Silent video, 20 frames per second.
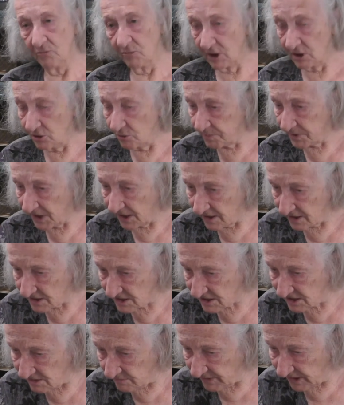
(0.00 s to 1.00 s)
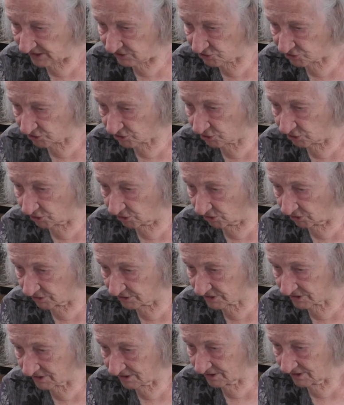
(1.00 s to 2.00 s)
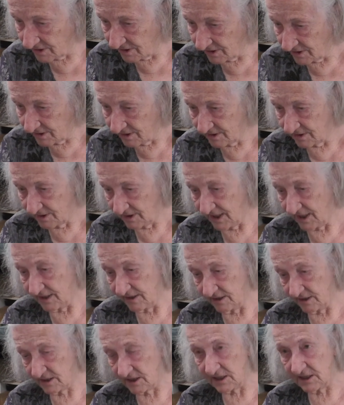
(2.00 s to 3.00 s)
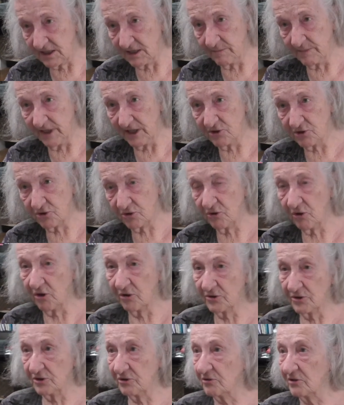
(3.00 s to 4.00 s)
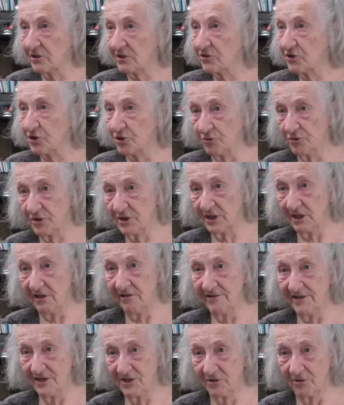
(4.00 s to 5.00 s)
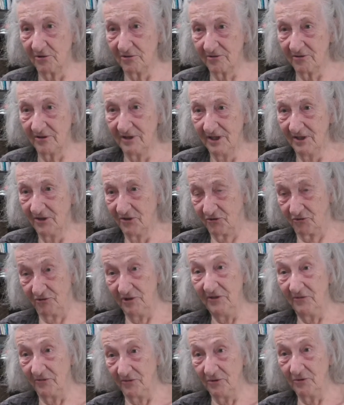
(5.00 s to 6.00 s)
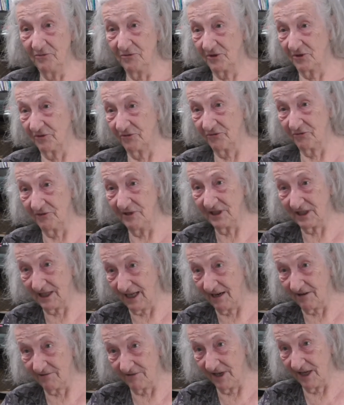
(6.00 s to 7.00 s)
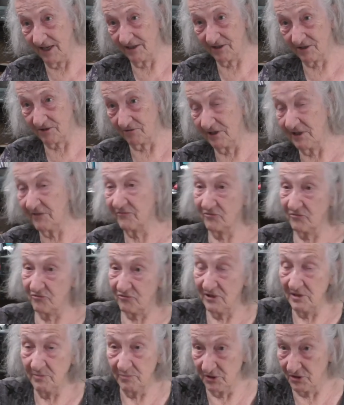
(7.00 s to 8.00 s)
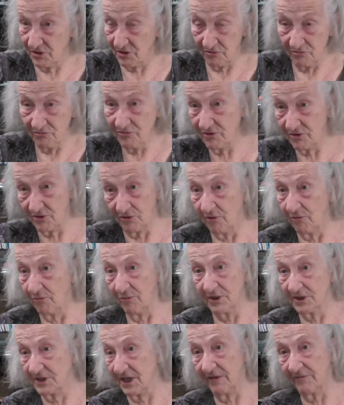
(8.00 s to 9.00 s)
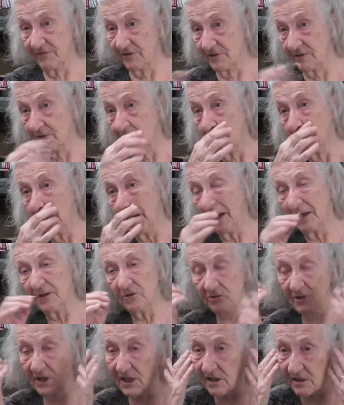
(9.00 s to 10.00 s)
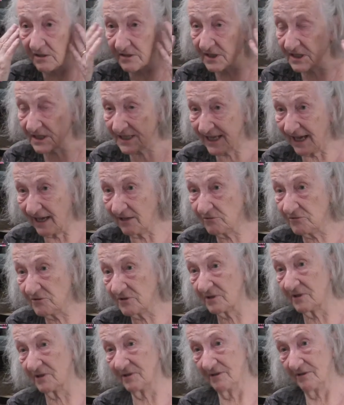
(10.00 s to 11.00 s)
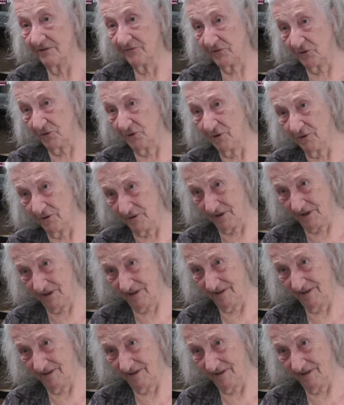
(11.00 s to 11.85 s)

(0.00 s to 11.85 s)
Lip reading: Well, you play a C major chord, and it's a C major chord. You can choose to hear it on three flutes or three clarinets or even three bassoons or whatever. And you hear the sound, of course.